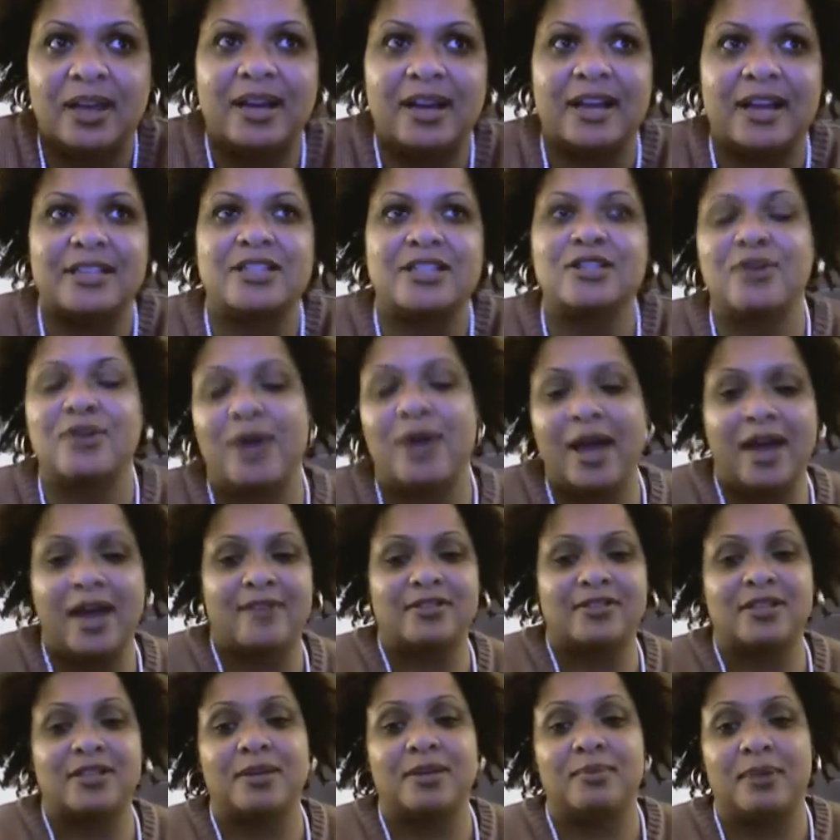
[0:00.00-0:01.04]
and i still have
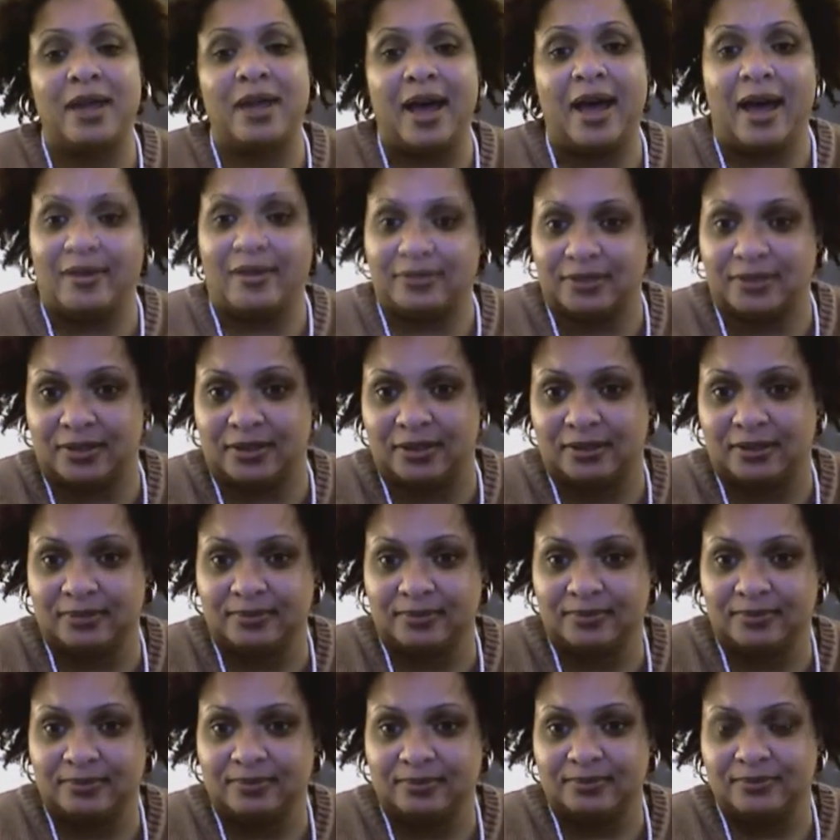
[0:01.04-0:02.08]
some left
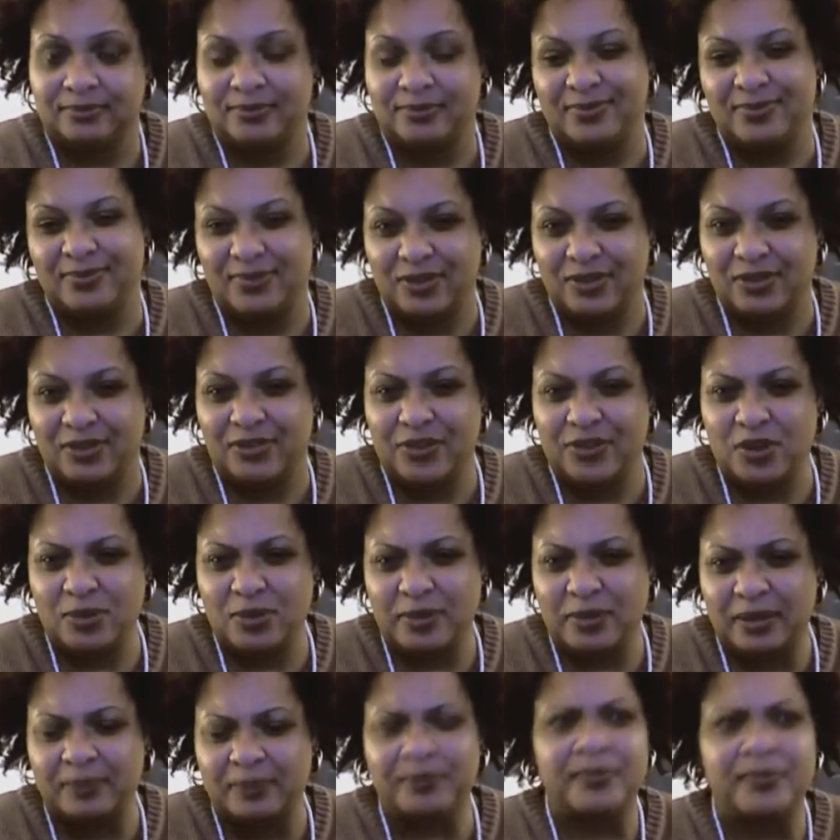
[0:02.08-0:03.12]
you feel
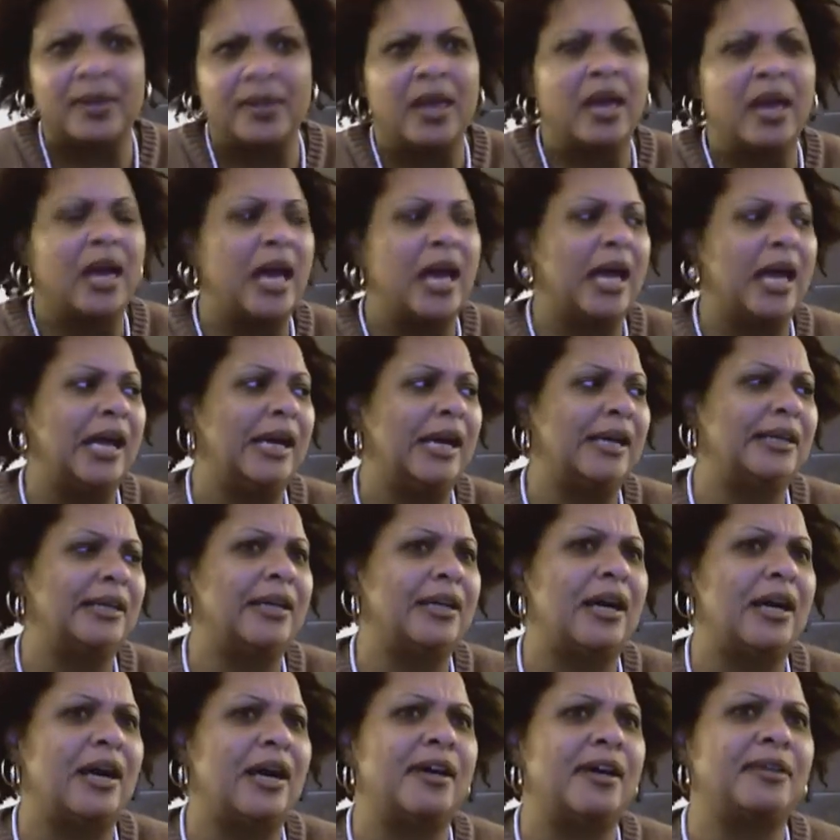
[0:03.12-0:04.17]
me and
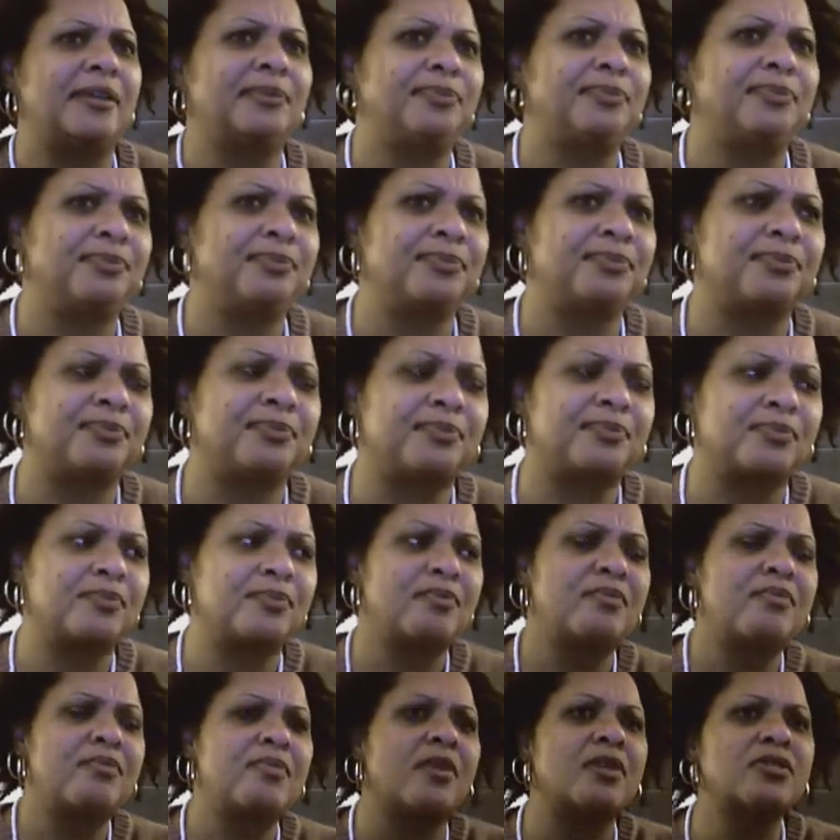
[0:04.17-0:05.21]
um,
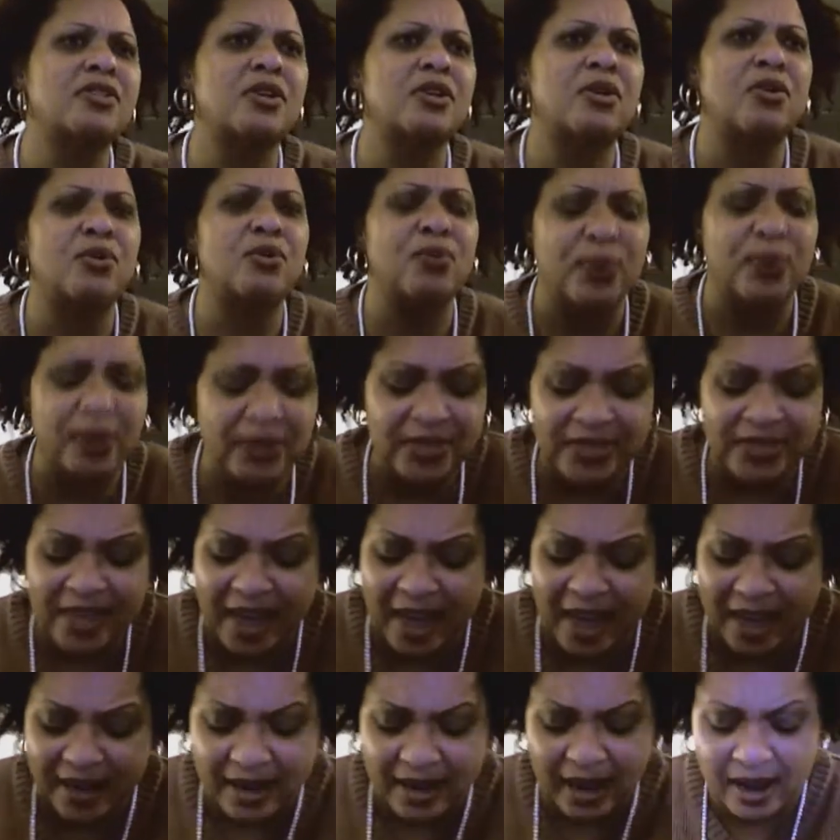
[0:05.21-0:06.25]
so with
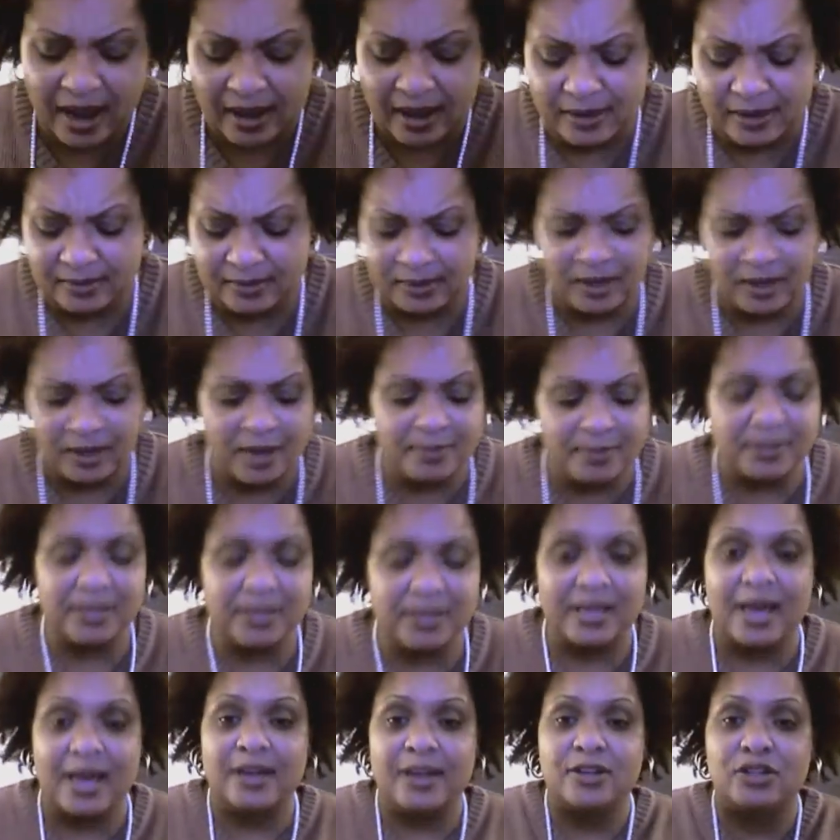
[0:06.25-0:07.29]
that um, comes a
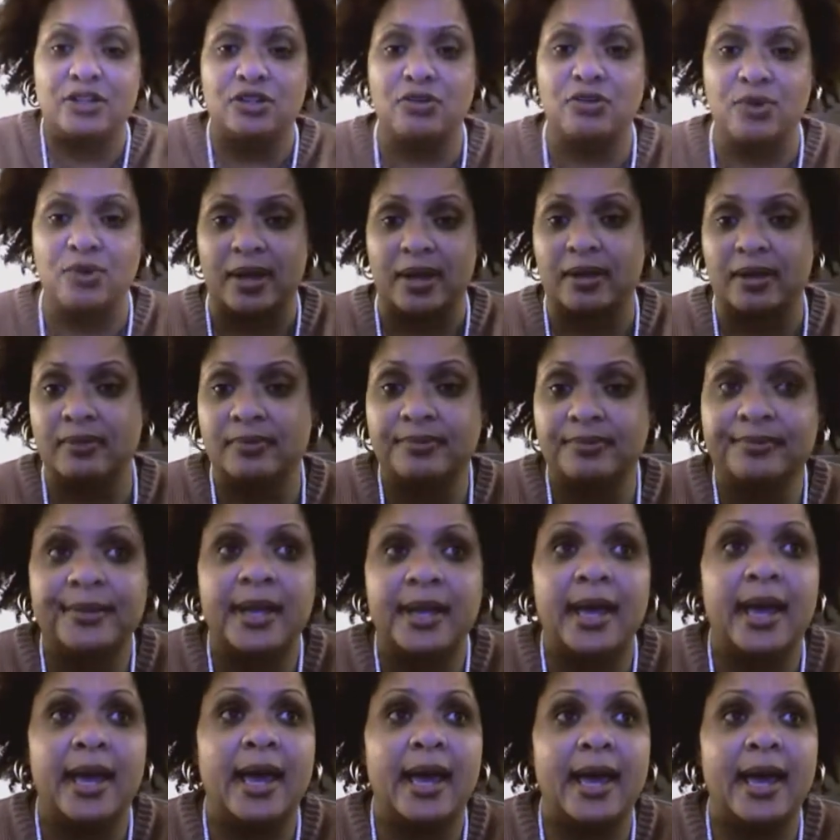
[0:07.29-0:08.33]
lot of joy
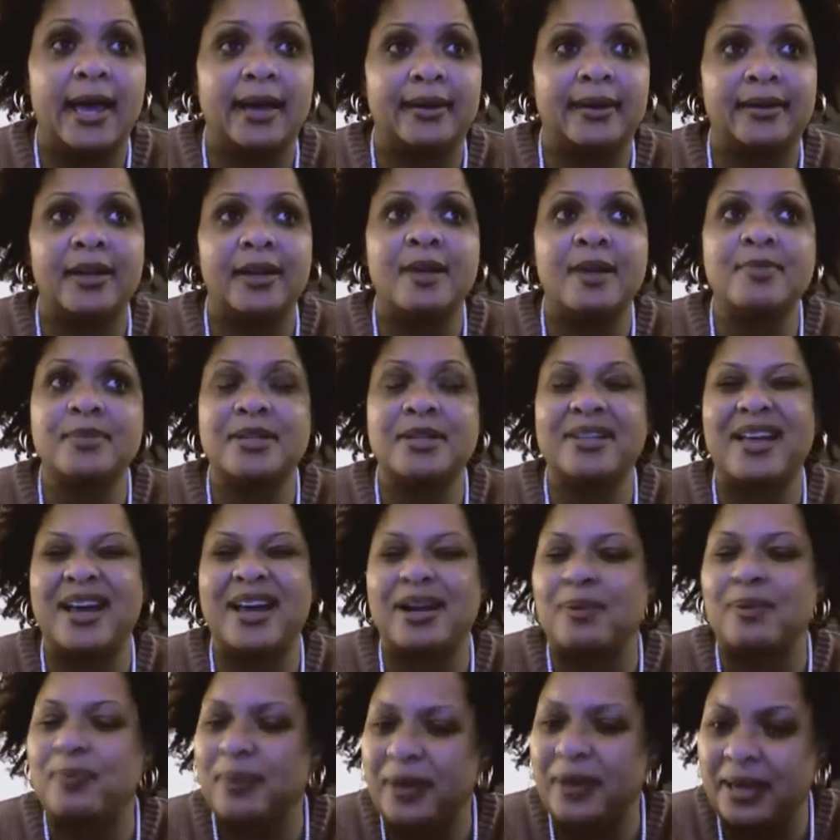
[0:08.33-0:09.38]
and comes a lot
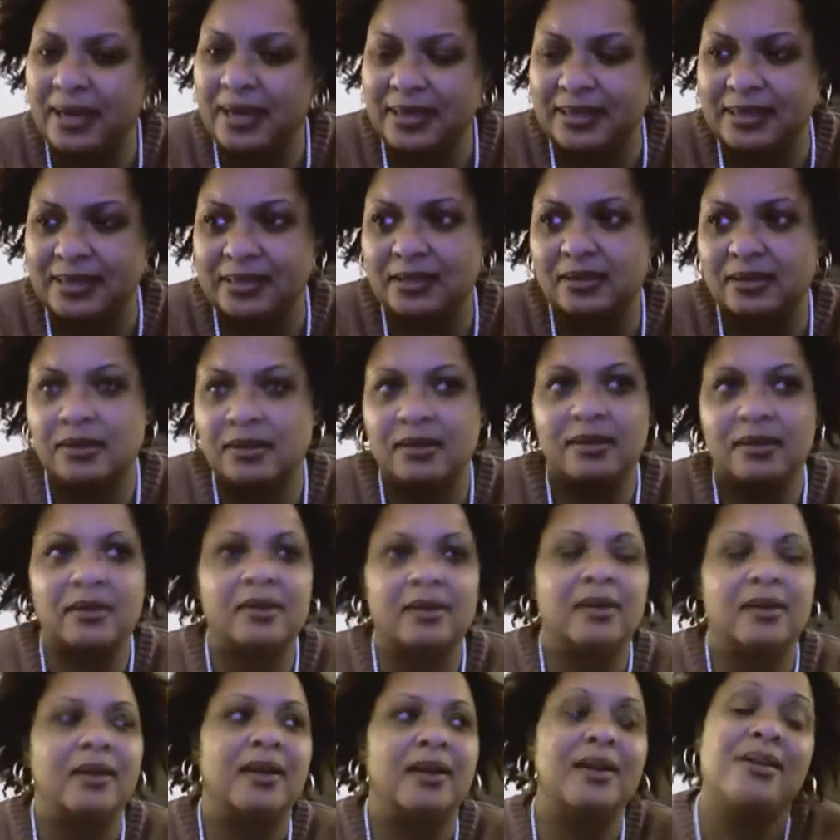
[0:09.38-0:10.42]
of peace.
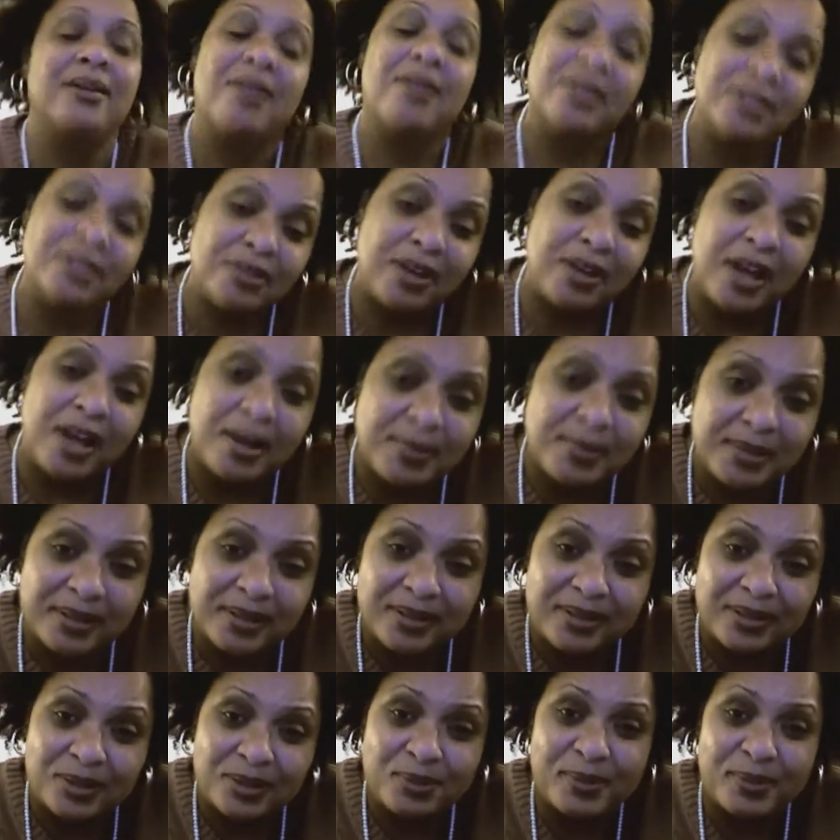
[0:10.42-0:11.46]
It also comes a
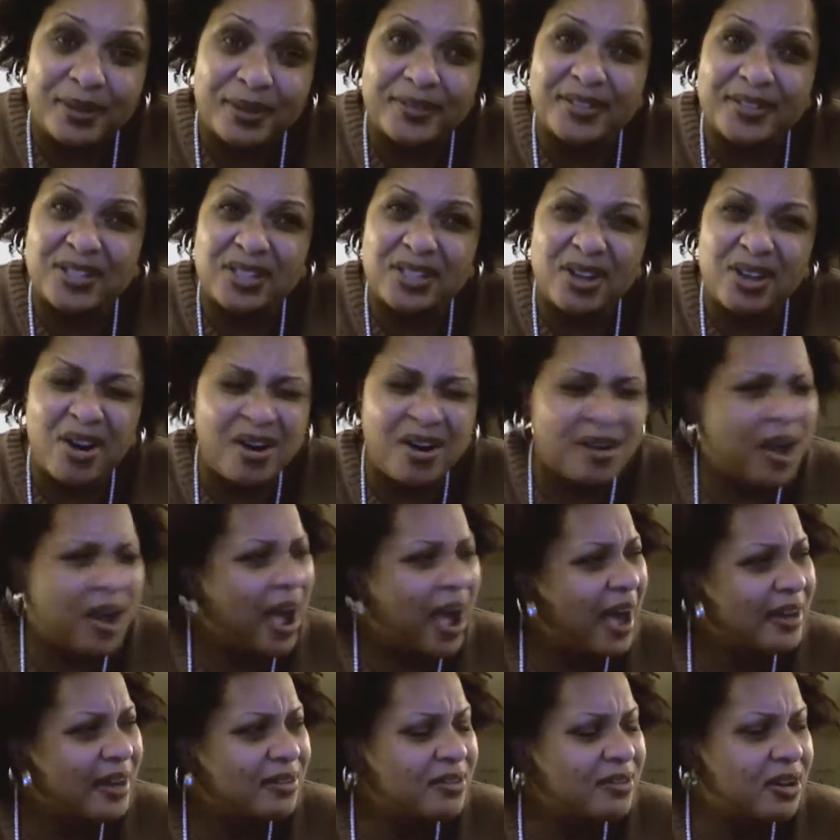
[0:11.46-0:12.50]
little bit of a sorrow.
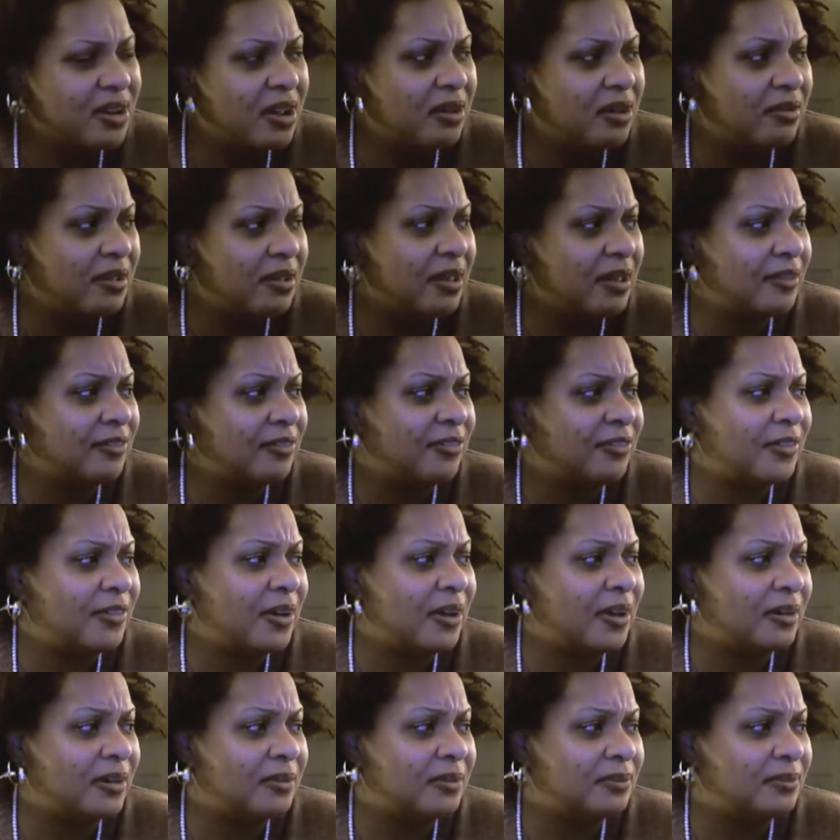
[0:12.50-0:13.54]
I don't know if
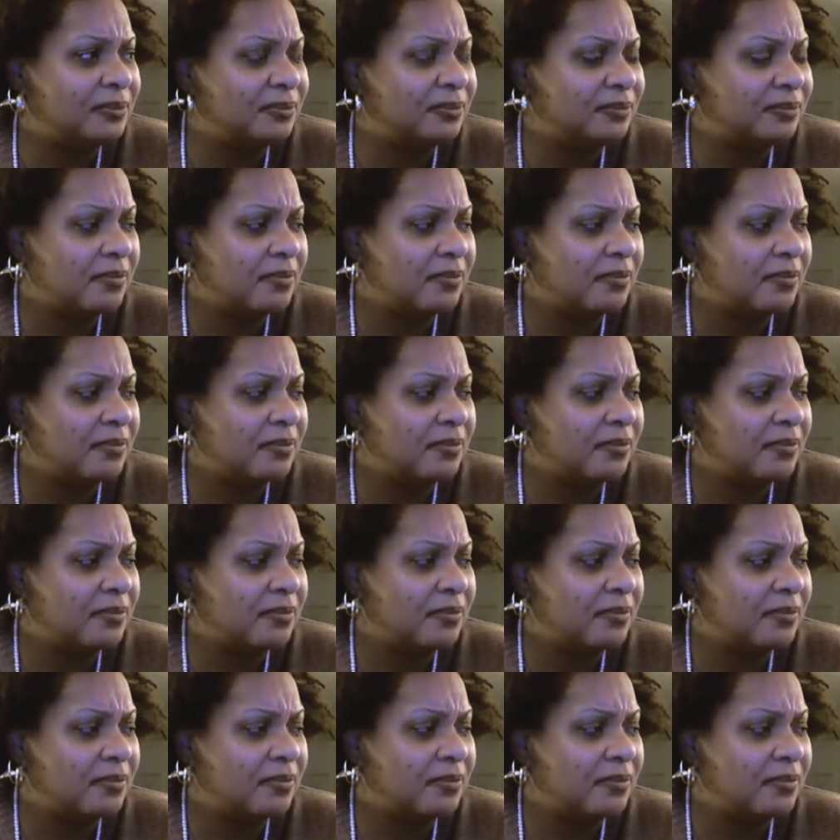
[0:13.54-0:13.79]
um,